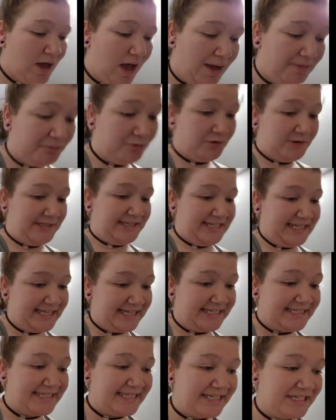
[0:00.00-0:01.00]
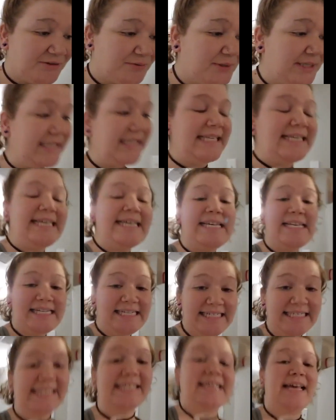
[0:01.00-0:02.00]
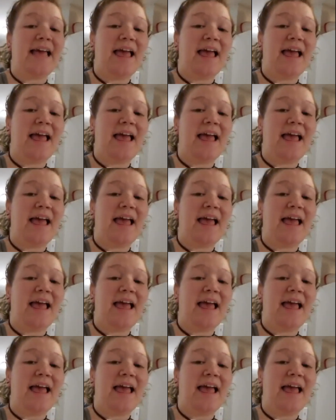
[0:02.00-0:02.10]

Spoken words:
I'm going to continuously eat